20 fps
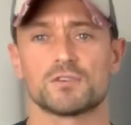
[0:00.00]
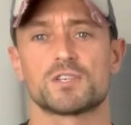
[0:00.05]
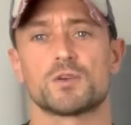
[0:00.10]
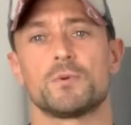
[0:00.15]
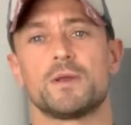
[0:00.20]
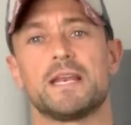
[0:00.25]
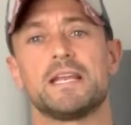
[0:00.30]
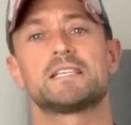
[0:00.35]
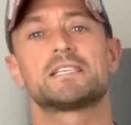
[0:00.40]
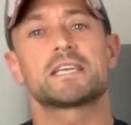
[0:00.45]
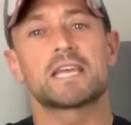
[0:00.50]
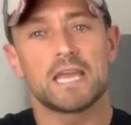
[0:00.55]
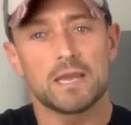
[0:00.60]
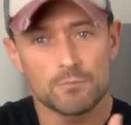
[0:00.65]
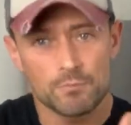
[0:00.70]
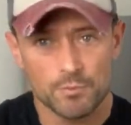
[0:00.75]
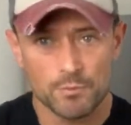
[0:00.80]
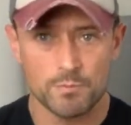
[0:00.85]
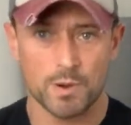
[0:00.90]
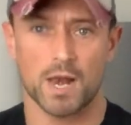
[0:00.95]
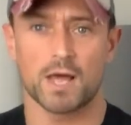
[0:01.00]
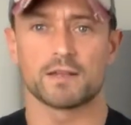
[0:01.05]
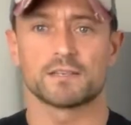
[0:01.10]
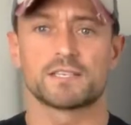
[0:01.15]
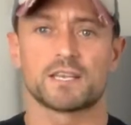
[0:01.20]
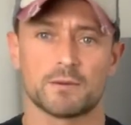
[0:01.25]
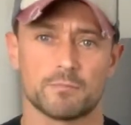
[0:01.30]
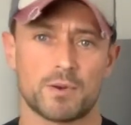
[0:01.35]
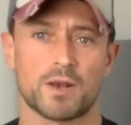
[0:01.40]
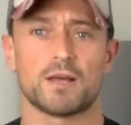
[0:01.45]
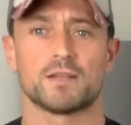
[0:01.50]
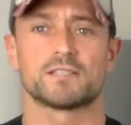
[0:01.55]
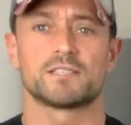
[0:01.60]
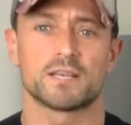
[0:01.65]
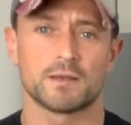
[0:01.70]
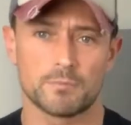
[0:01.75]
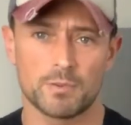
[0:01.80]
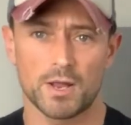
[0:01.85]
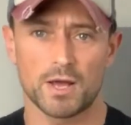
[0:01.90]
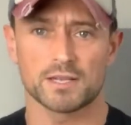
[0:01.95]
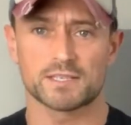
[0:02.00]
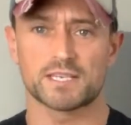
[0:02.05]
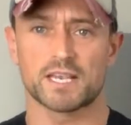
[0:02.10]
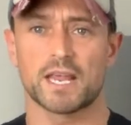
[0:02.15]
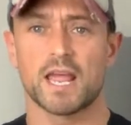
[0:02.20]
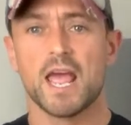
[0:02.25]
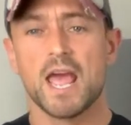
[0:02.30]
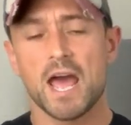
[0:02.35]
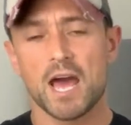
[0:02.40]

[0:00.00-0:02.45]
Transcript: So we need to keep planting and planting and planting.